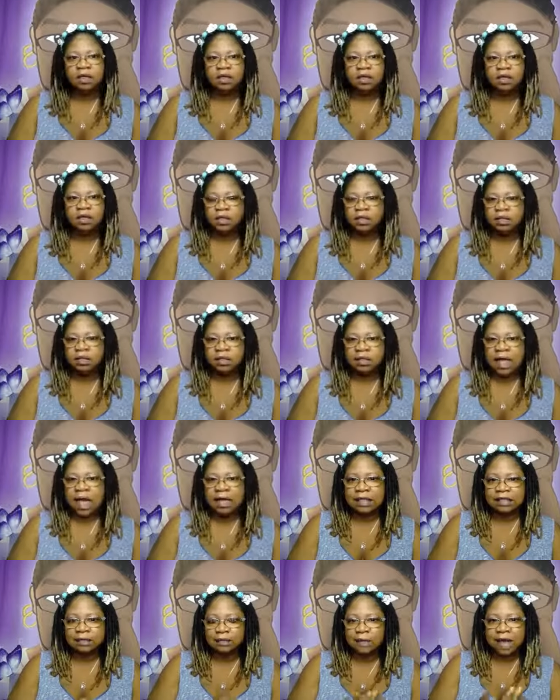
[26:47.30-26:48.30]
a
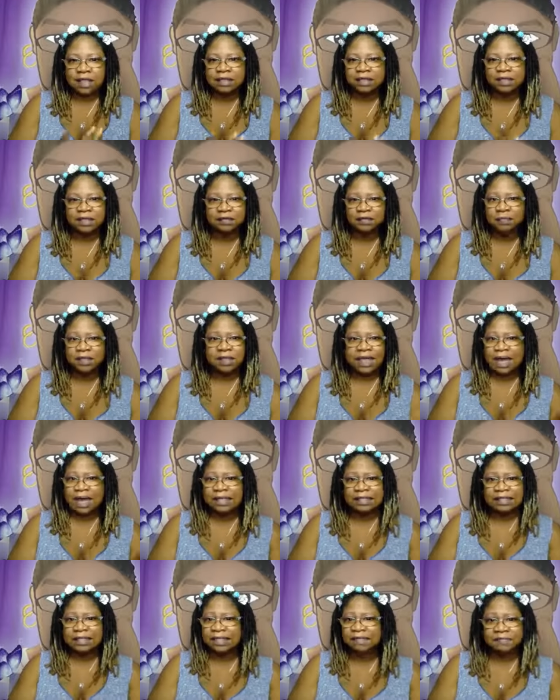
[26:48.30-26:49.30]
toxic positivity. But that
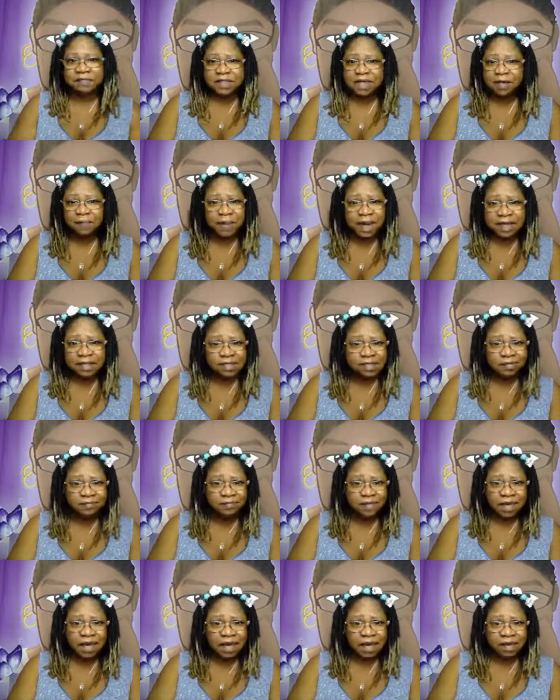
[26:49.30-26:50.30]
doesn't even sound positive
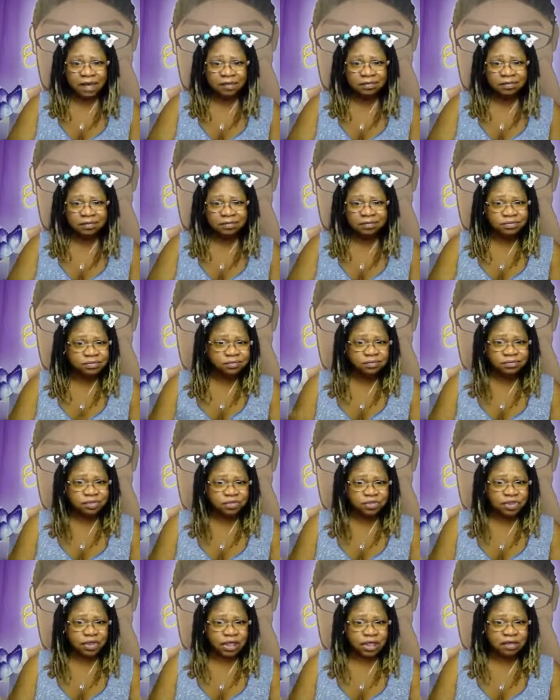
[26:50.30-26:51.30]
in that,
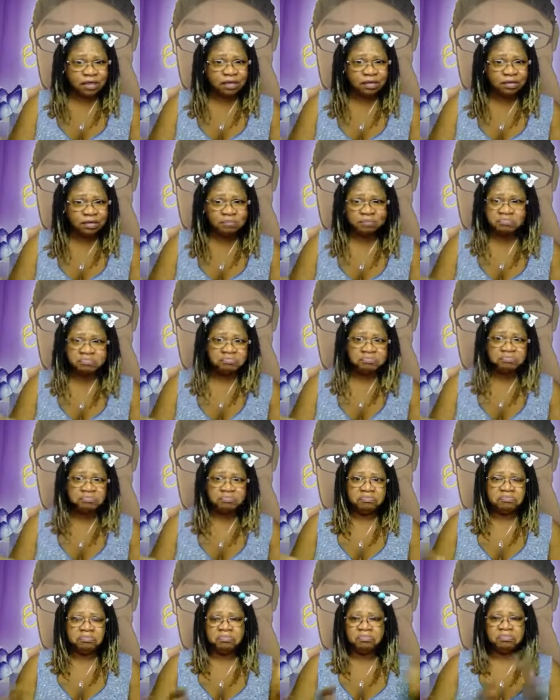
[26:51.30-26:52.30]
don't you think?
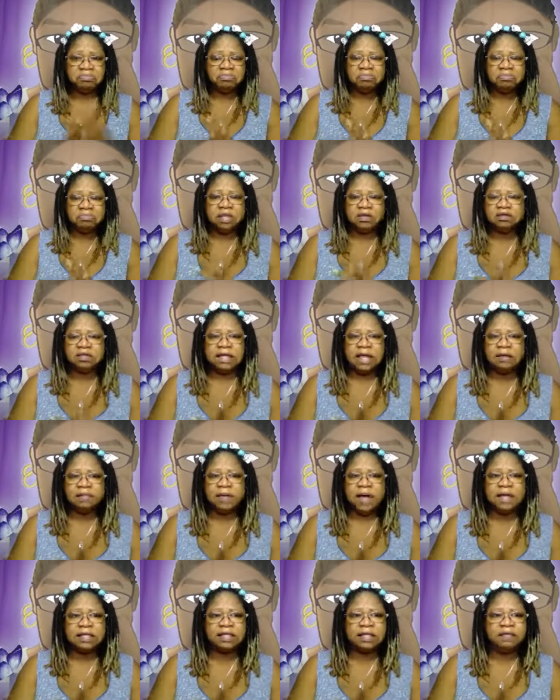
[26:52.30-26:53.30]
Don't sound
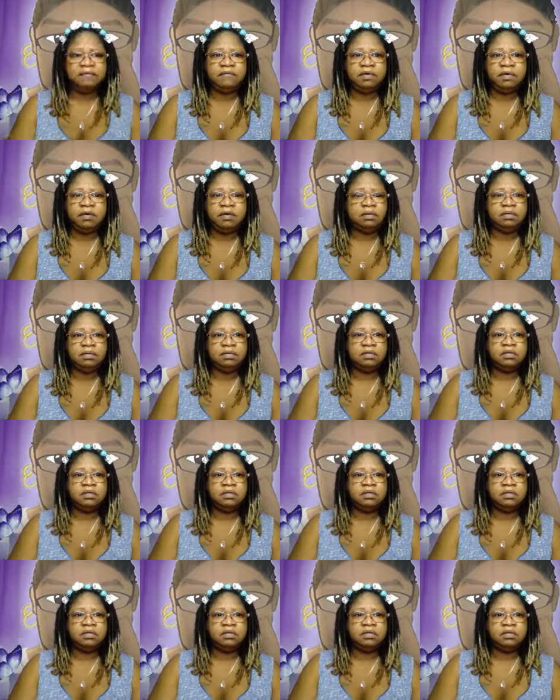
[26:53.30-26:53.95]
positive at all.